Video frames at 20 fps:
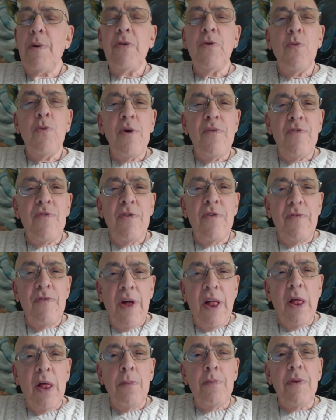But that we've
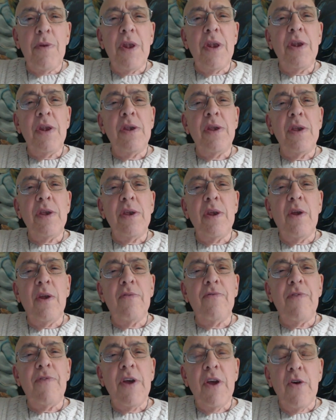developed and,
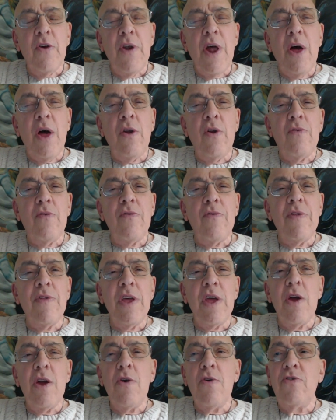figured out
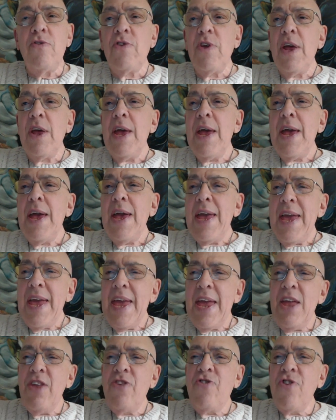over the years,
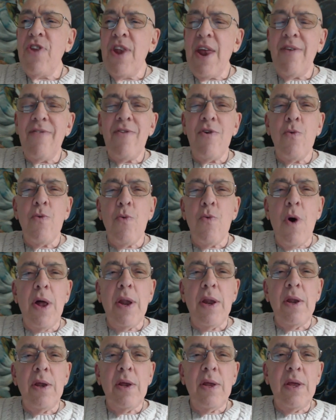each and every
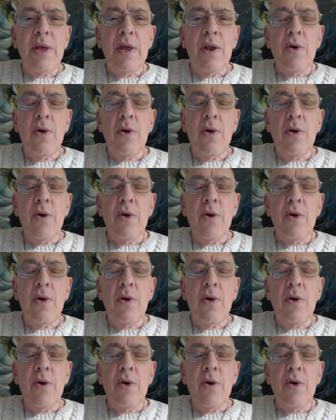one,